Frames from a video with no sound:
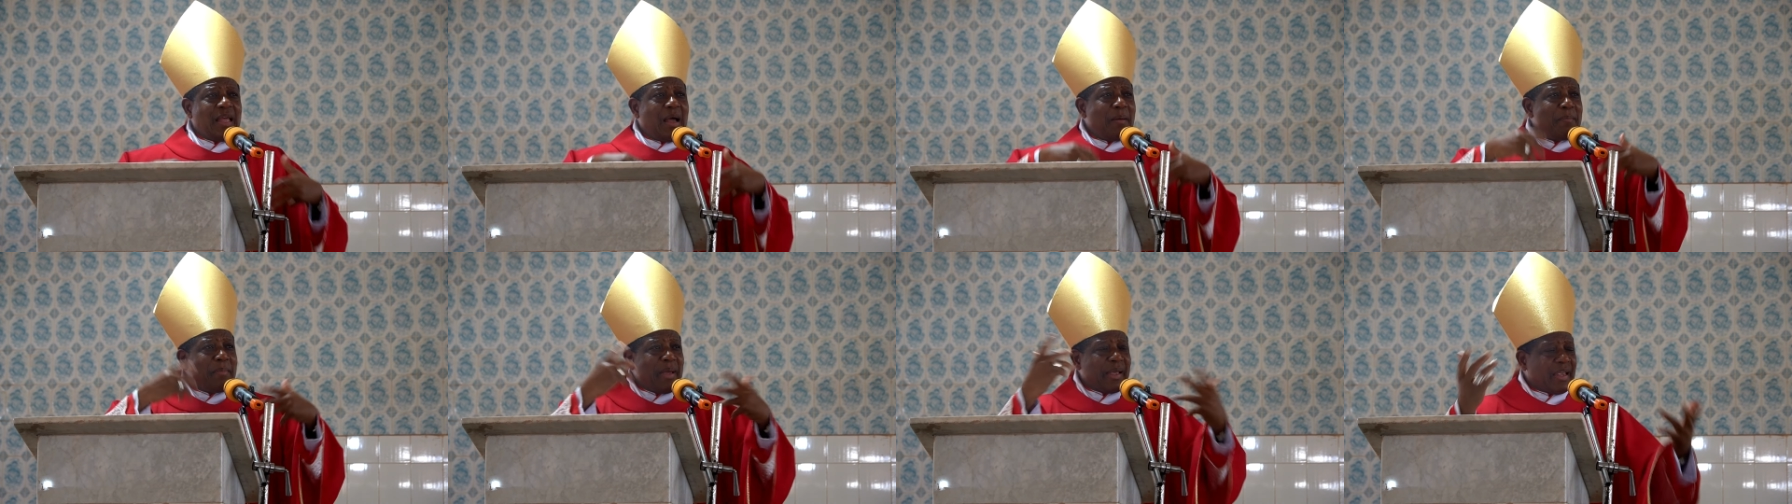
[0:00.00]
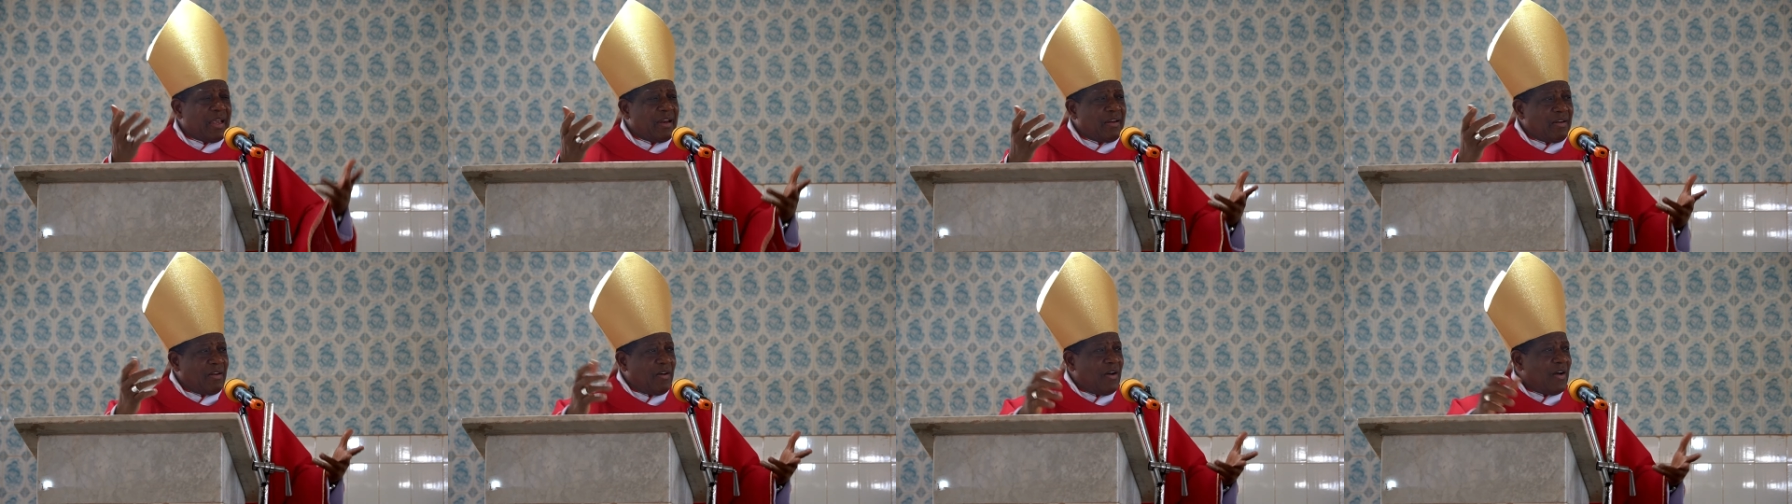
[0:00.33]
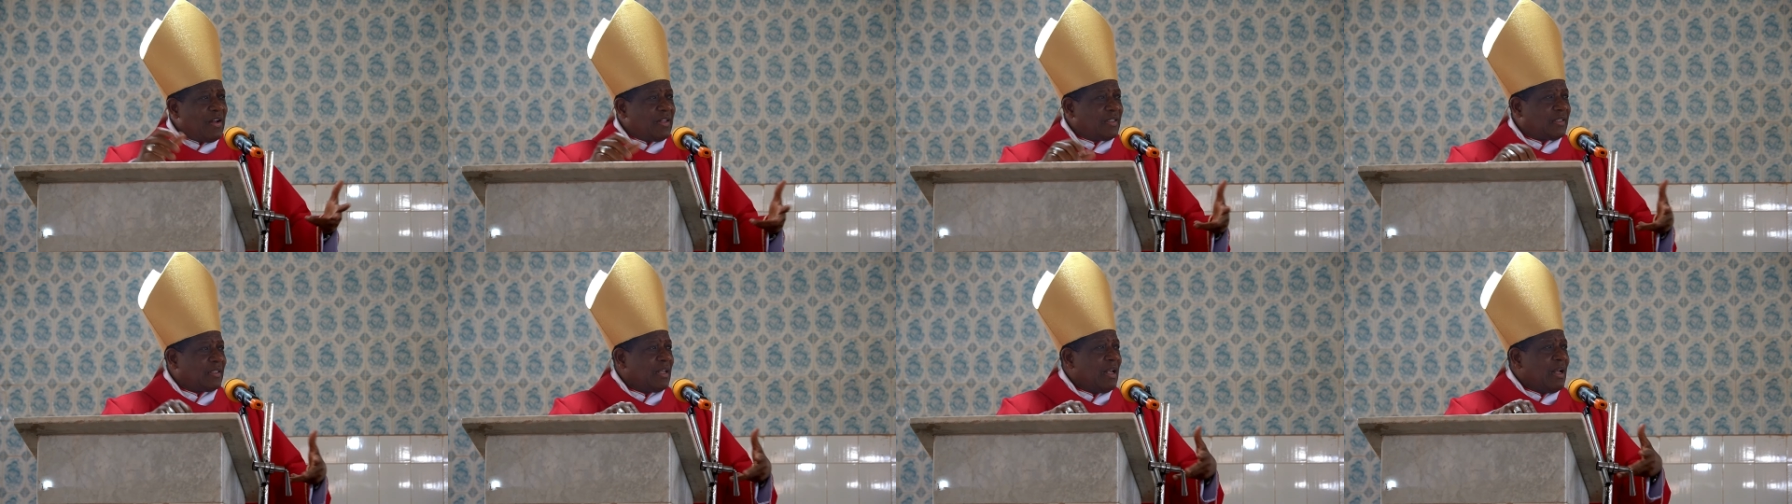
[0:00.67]
they are making
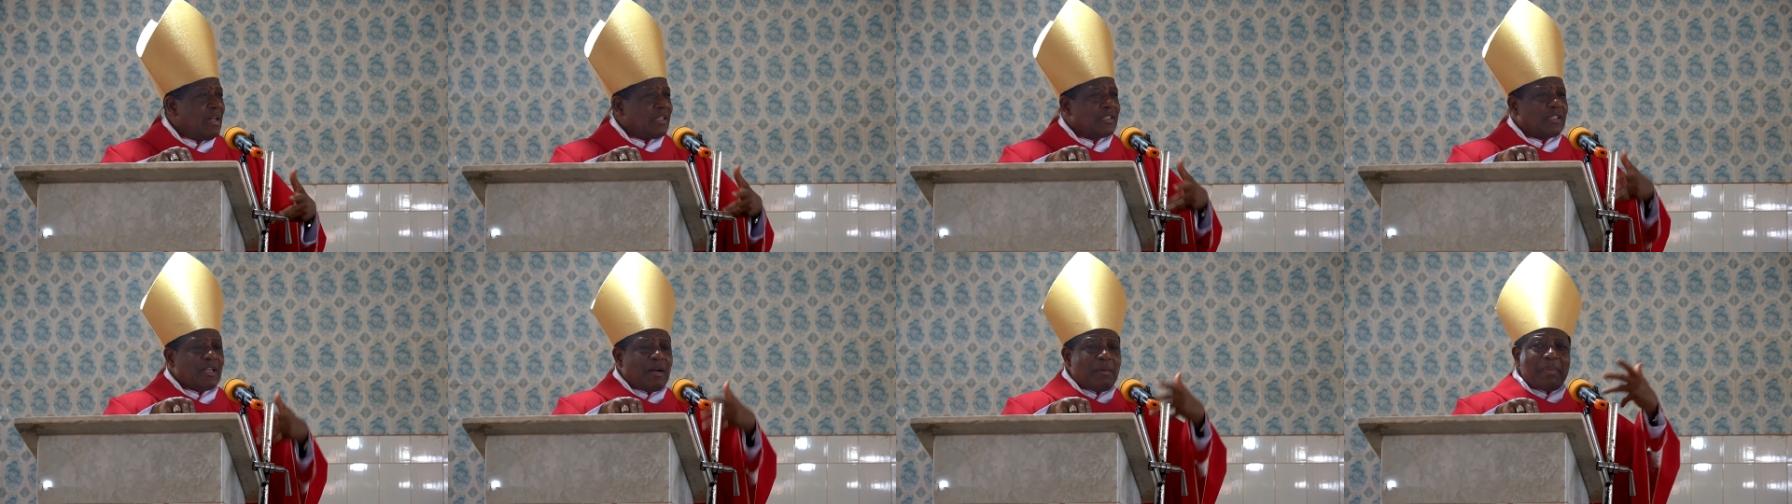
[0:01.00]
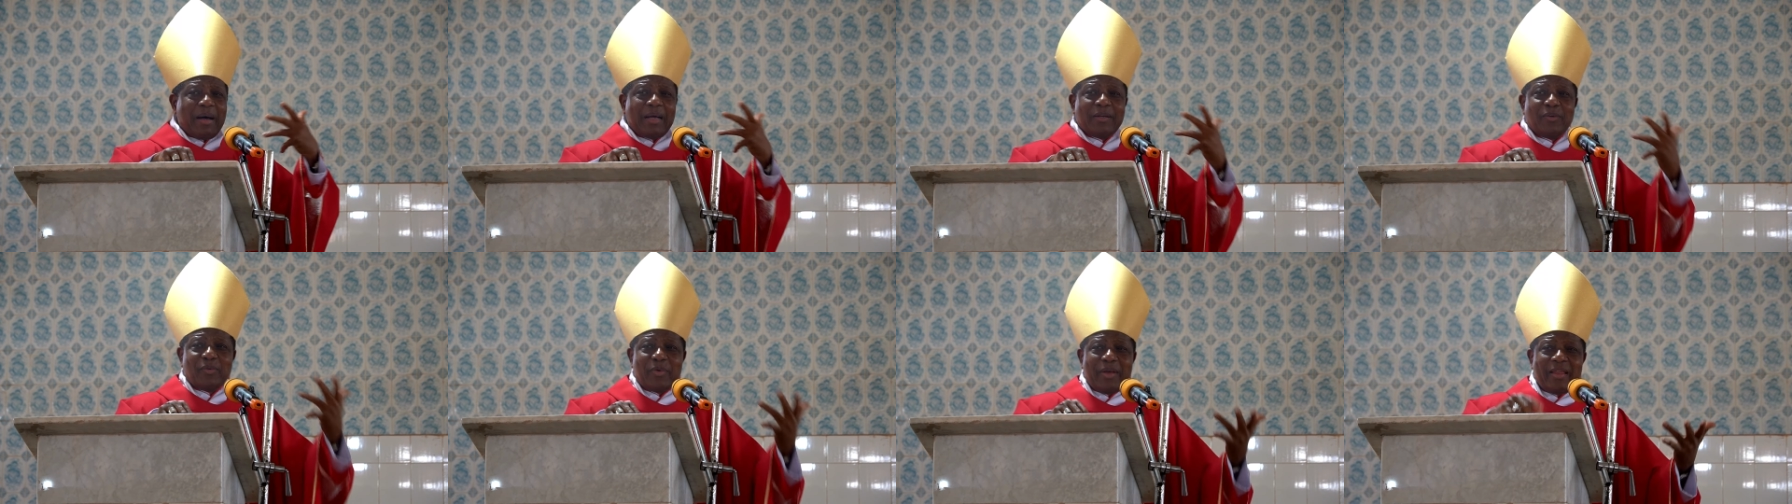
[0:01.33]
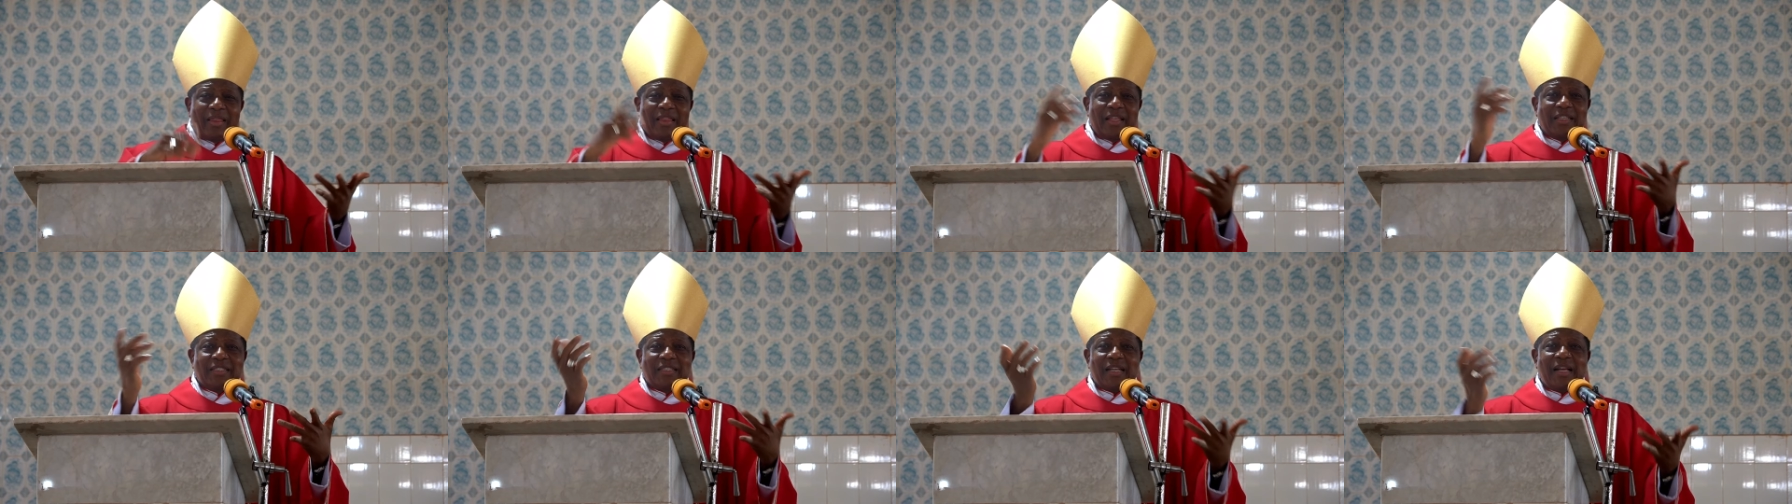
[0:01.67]
noise, some are
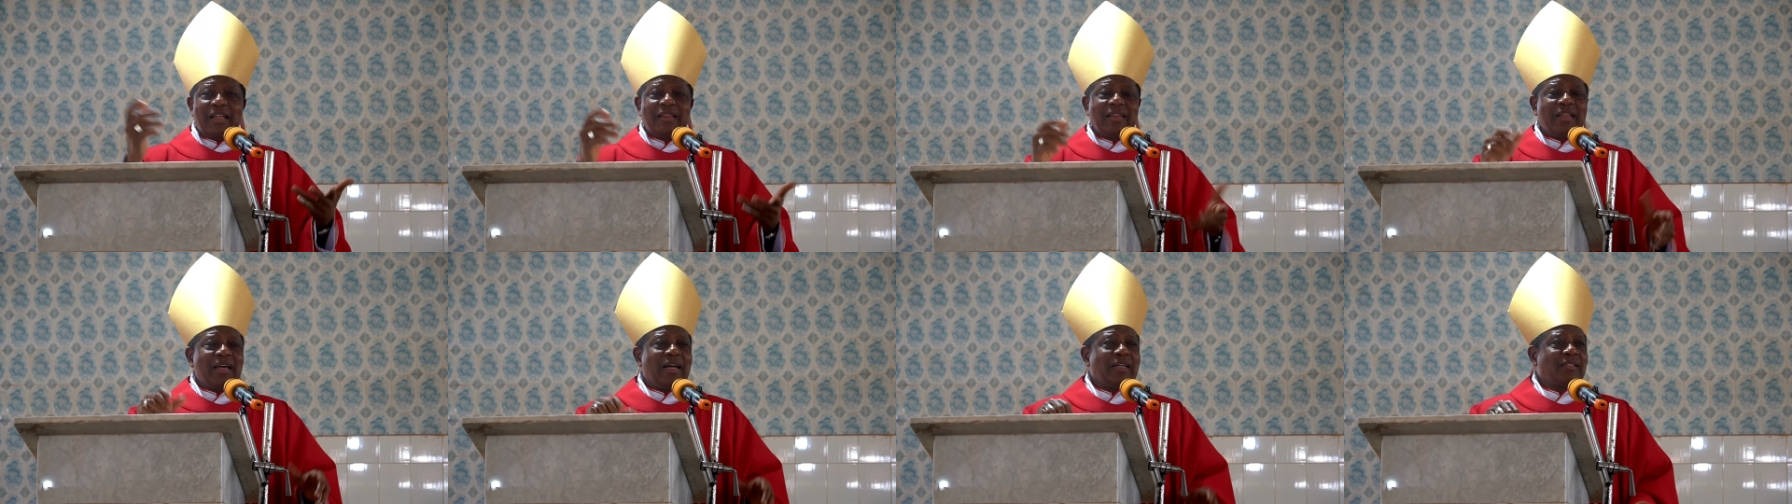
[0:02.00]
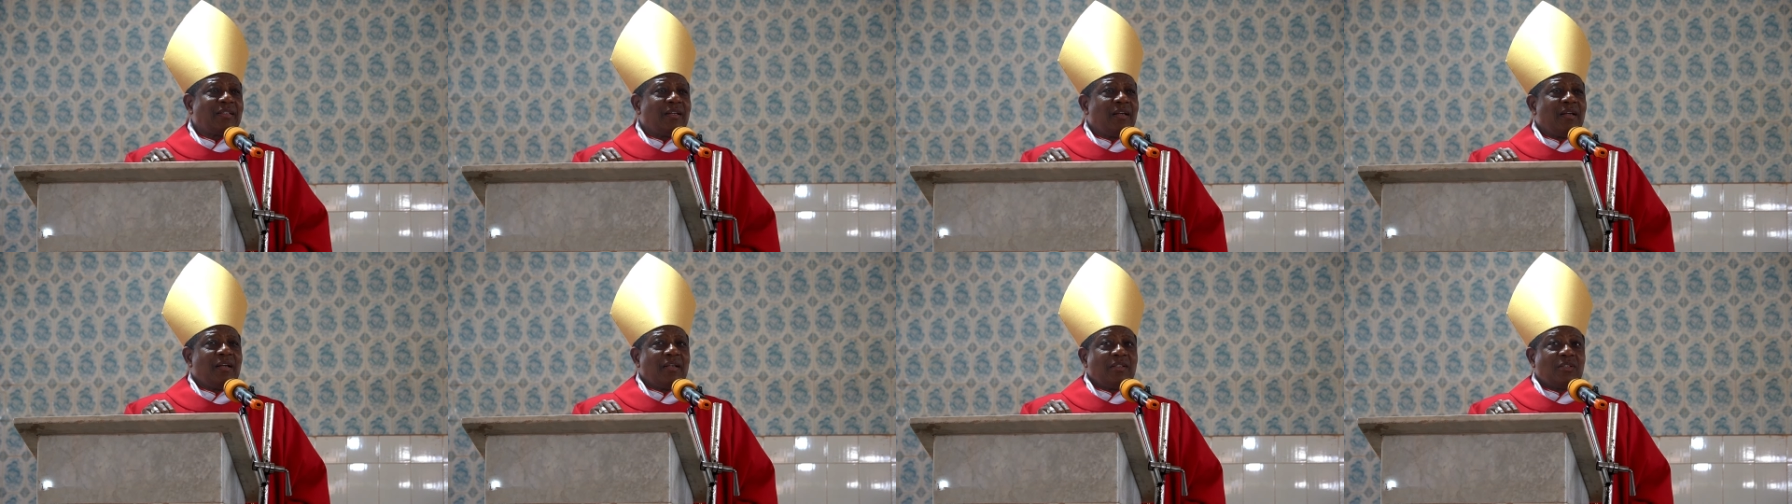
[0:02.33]
doing this and that.